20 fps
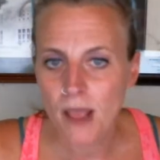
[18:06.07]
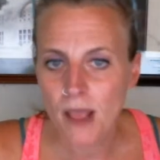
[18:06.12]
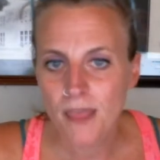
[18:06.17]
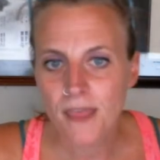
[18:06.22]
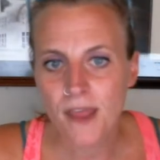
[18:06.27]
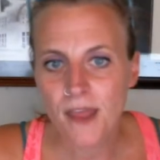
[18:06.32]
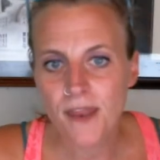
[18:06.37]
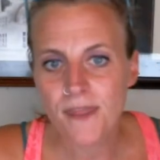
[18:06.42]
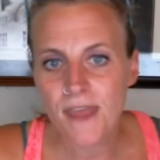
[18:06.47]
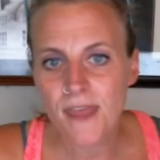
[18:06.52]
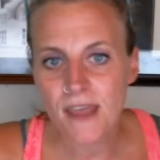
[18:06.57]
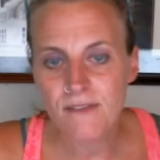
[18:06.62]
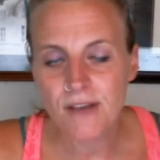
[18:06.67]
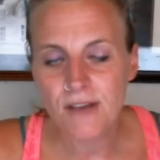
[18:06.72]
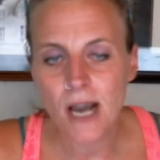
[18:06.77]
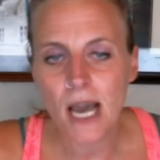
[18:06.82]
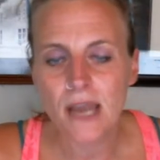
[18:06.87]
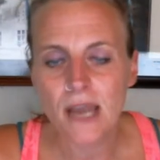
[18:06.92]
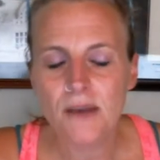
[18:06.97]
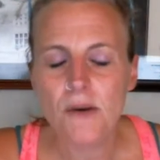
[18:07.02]
that they've
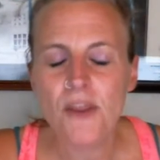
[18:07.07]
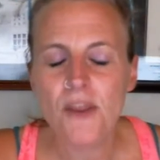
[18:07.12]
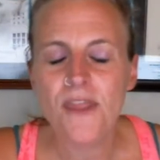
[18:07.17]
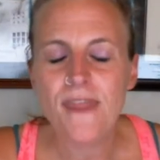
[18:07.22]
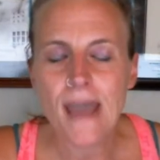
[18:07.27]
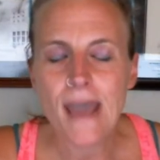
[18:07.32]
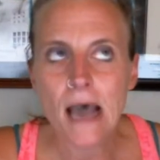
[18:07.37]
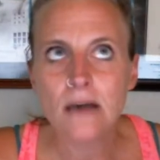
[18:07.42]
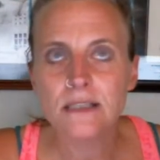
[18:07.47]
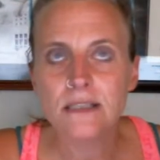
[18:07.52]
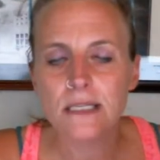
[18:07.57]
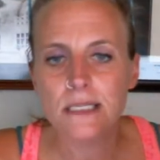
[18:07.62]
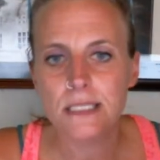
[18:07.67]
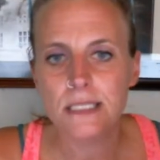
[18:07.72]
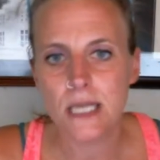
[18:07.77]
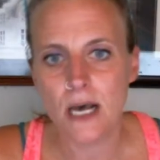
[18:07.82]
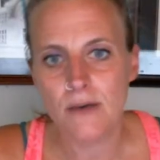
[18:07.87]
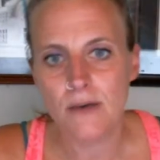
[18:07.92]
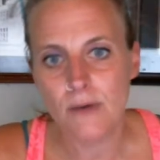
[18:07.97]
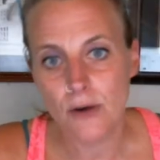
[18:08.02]
gotten thousands
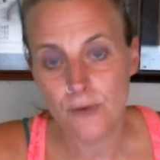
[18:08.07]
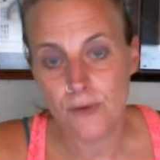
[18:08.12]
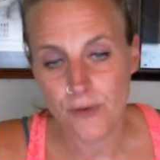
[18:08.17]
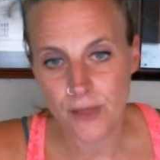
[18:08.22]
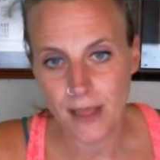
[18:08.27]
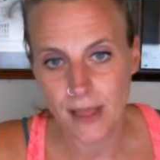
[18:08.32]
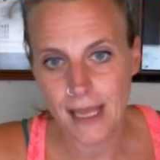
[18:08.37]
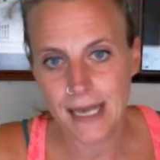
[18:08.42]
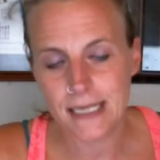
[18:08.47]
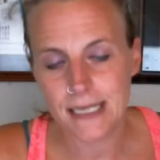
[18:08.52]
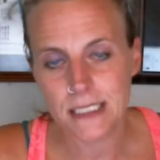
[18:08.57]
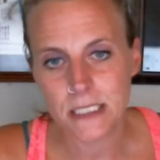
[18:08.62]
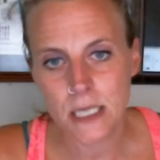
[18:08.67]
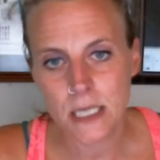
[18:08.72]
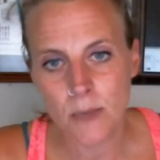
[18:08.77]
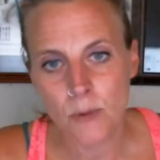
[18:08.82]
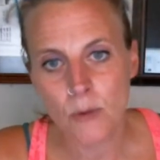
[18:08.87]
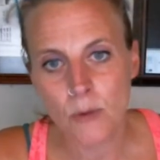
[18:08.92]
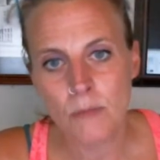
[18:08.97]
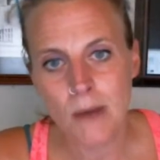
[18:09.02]
of over the last
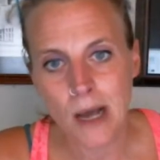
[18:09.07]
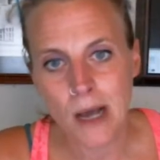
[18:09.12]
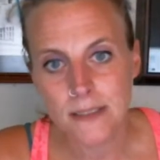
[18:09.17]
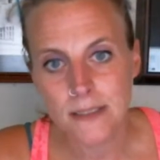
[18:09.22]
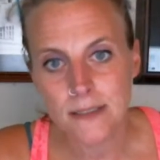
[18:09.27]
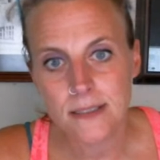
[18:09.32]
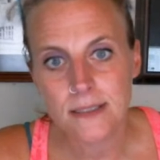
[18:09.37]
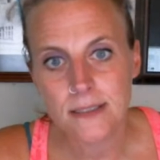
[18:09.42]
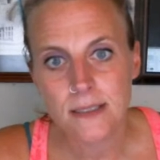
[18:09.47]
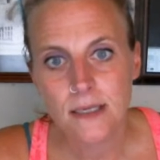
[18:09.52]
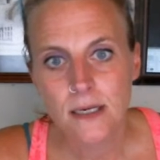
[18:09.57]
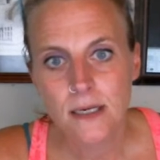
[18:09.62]
couple months